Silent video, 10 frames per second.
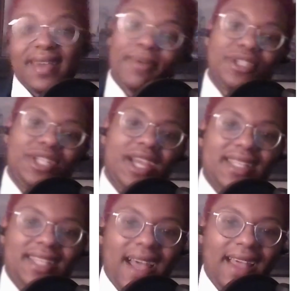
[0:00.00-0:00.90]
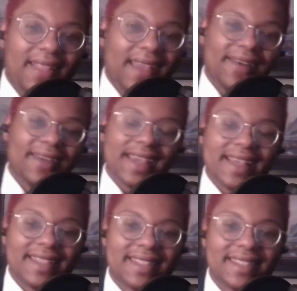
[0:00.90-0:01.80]
projectile
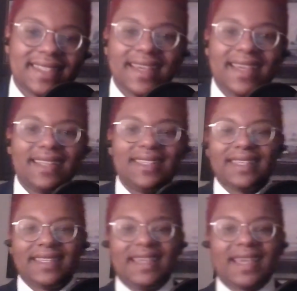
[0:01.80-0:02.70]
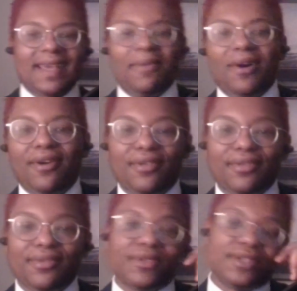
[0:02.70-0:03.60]
areas to kick a ball
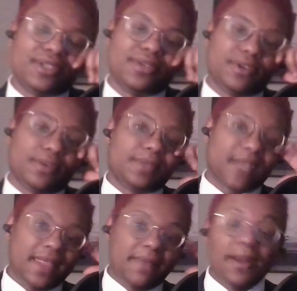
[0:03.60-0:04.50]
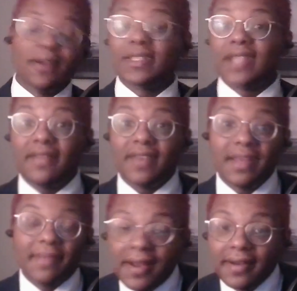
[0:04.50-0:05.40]
through the 2 hoops. And the punter doesn't have it
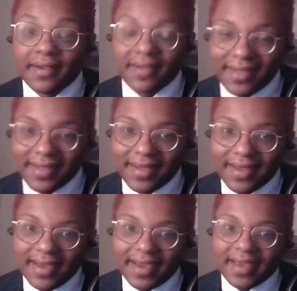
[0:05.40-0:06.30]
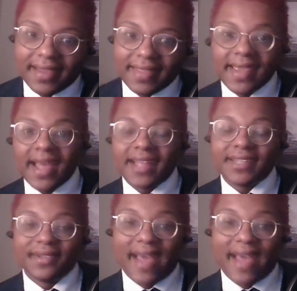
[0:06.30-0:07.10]
any better. They got to do